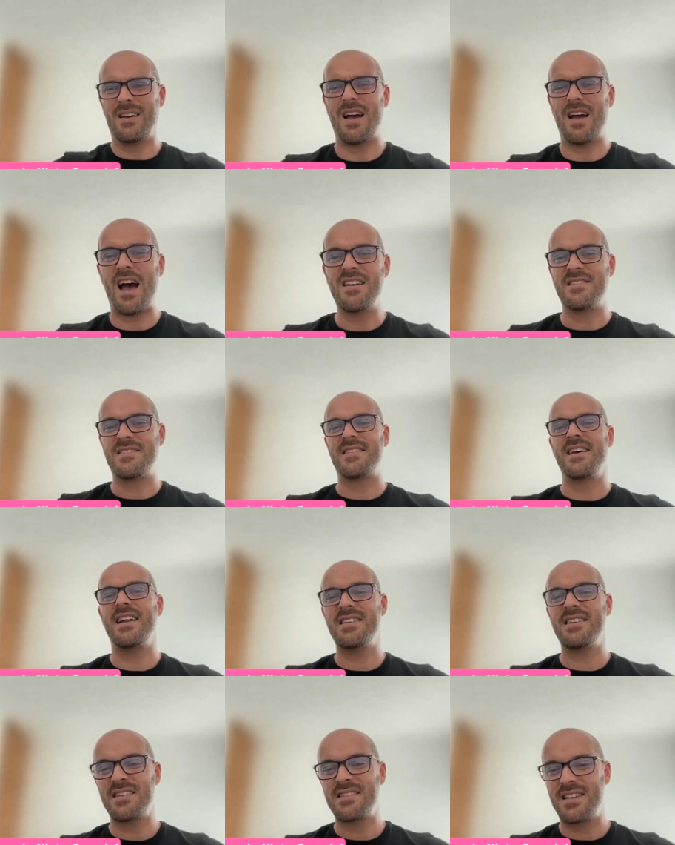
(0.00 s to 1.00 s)
Estela
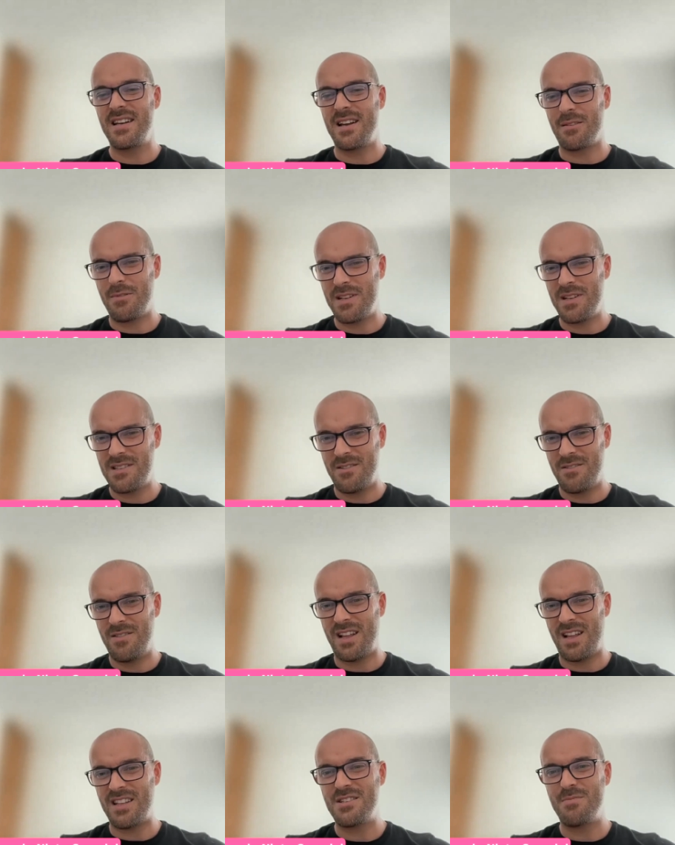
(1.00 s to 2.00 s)
is asking a question
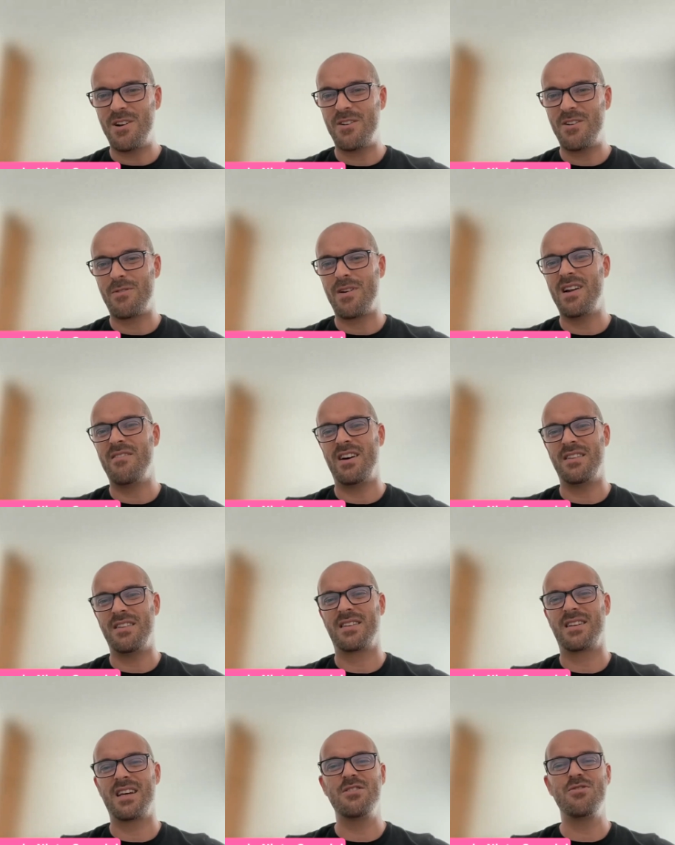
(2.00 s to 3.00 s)
that is very relevant.
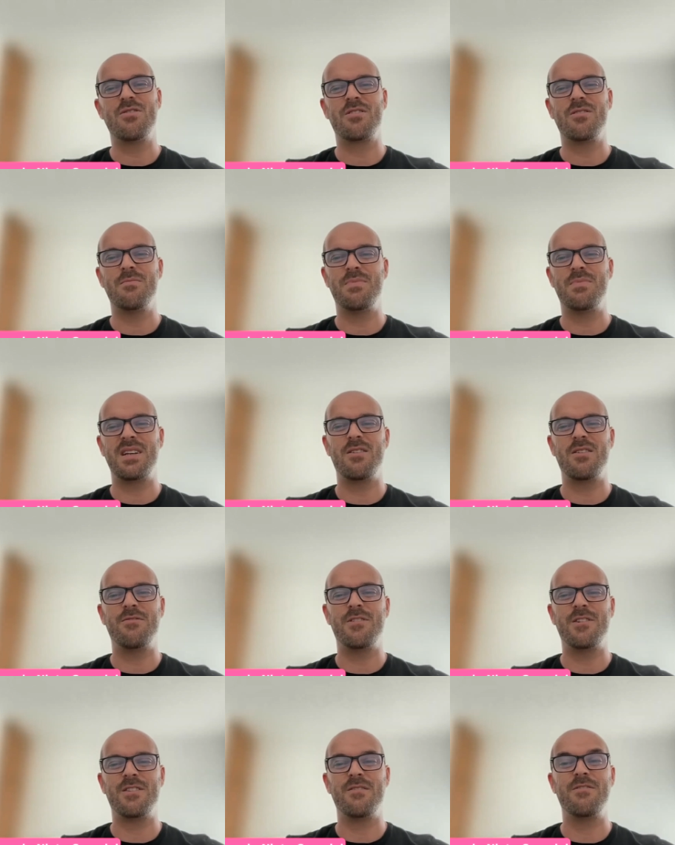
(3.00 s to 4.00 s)
Can your company
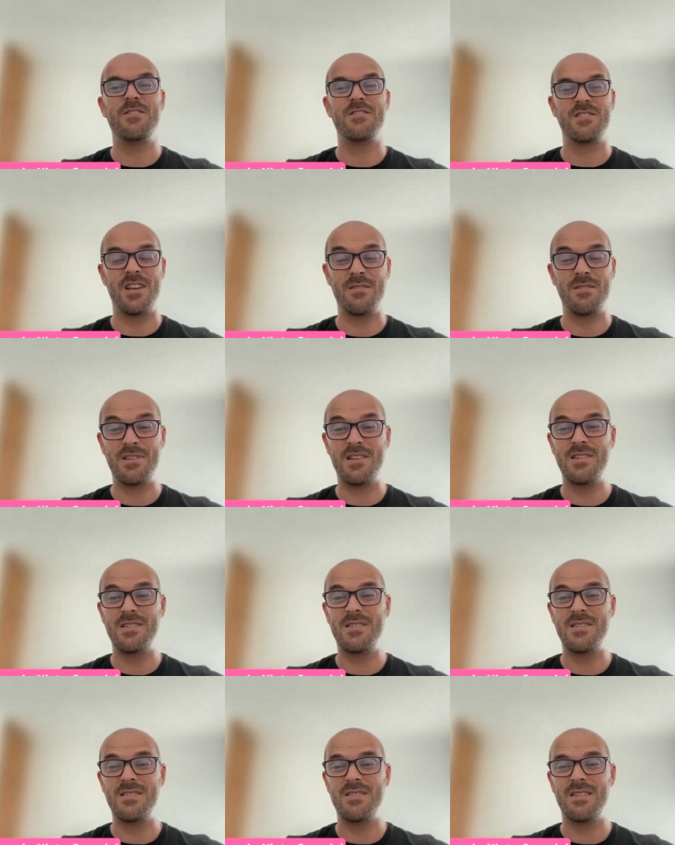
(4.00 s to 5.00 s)
offer different
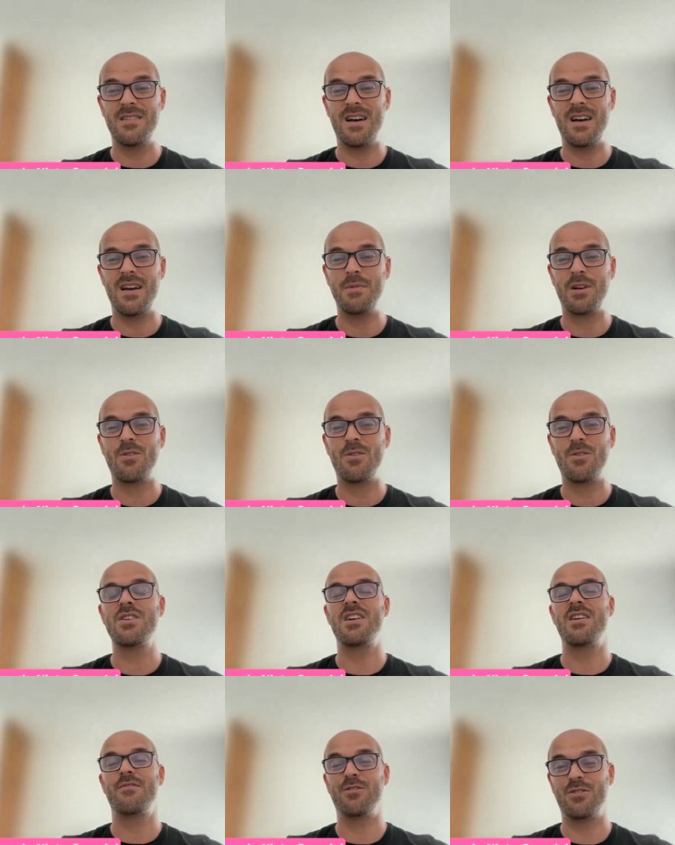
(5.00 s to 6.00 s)
services? I'm a coach
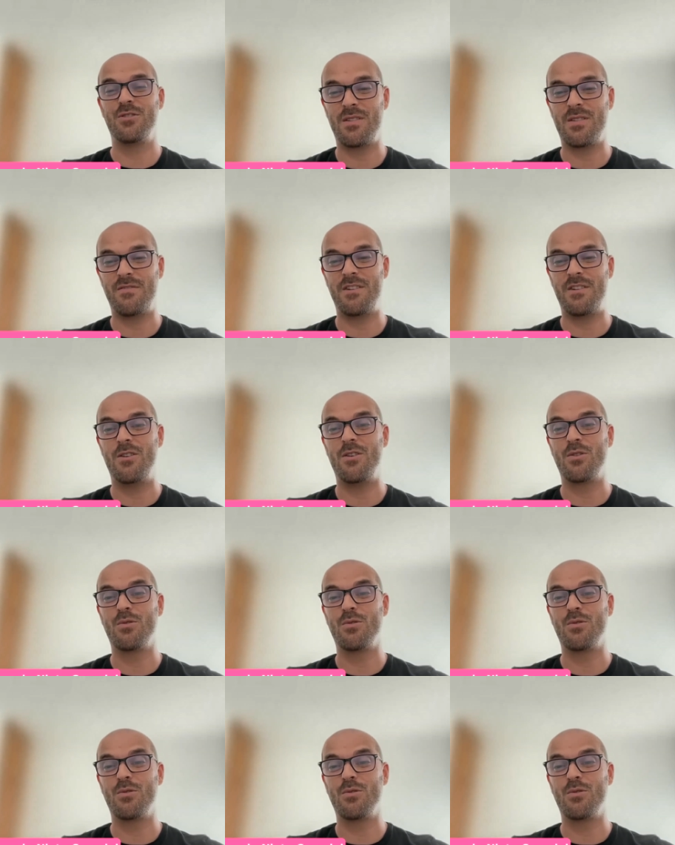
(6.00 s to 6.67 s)
and a photographer, or